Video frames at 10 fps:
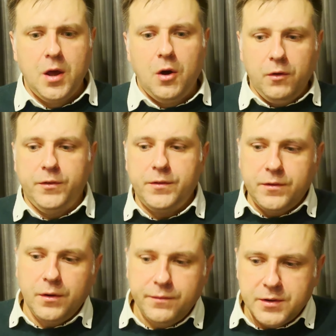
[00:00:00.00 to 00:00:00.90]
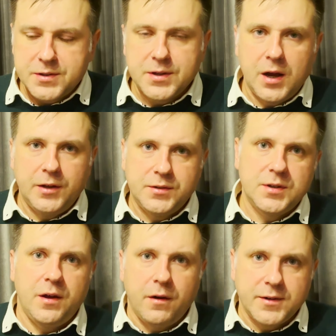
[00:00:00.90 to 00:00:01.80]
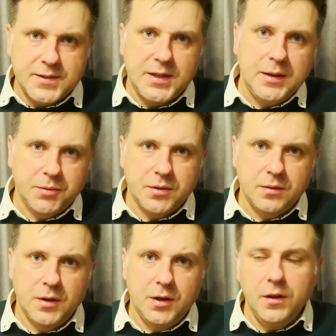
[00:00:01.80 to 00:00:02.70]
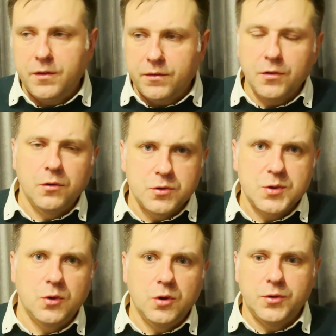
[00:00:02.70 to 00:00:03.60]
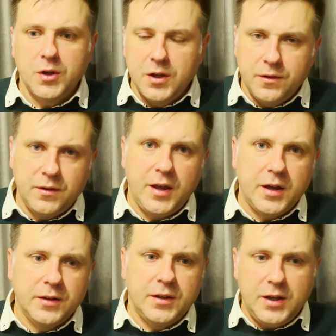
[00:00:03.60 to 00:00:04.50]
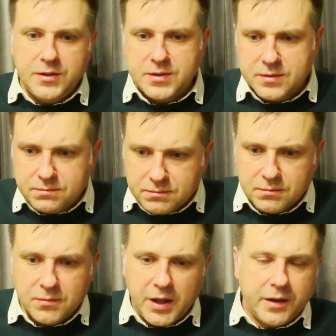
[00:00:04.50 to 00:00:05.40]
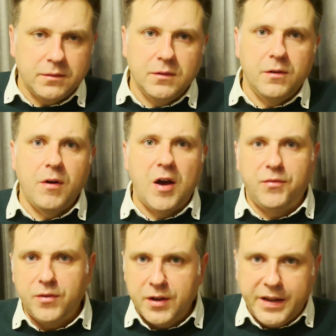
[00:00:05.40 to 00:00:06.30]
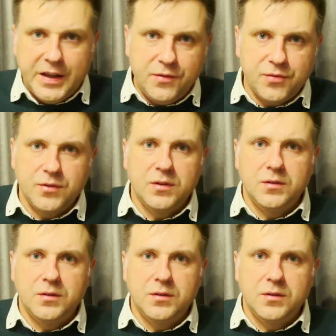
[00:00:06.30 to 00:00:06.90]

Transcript: On the server side, they are skipped. In the source code, they contain like rough if